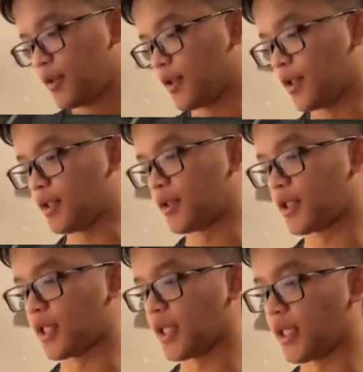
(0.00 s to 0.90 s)

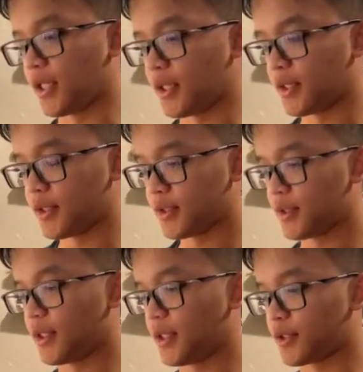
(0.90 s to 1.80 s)
Okay.
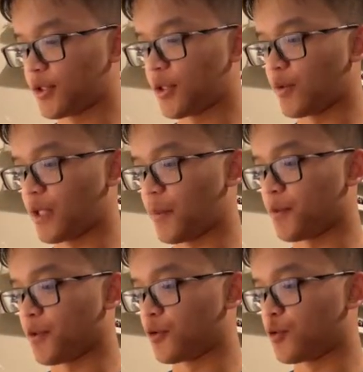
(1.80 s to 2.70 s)
Starting out with
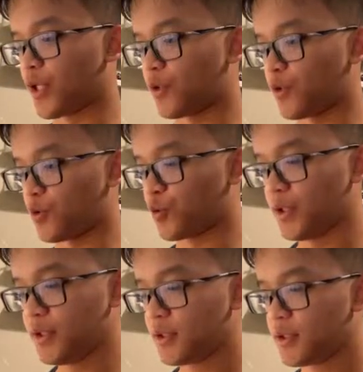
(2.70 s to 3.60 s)
Hyper Dragonoid
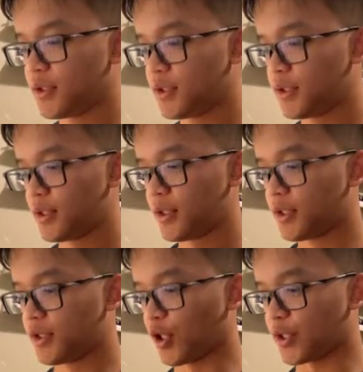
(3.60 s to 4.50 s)
Ultra,
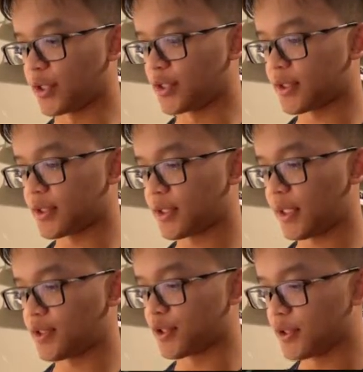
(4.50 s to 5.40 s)
Darkest
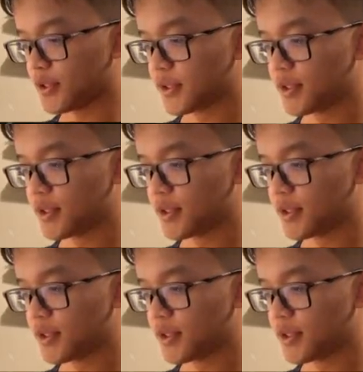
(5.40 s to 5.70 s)
Slicer,